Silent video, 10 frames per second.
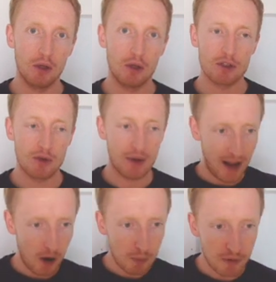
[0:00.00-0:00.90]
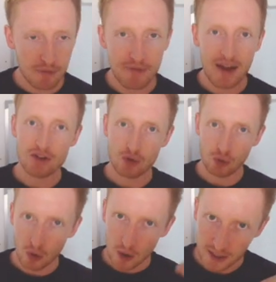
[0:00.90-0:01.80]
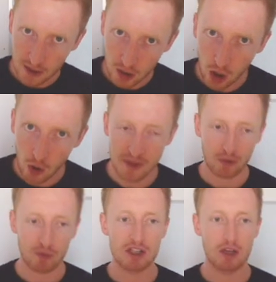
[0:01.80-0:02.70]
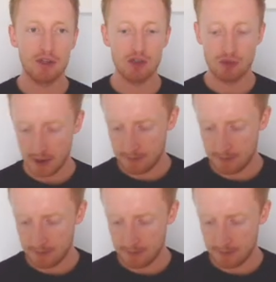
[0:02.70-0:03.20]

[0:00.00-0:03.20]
So it can help prevent or it can lower that risk of injury.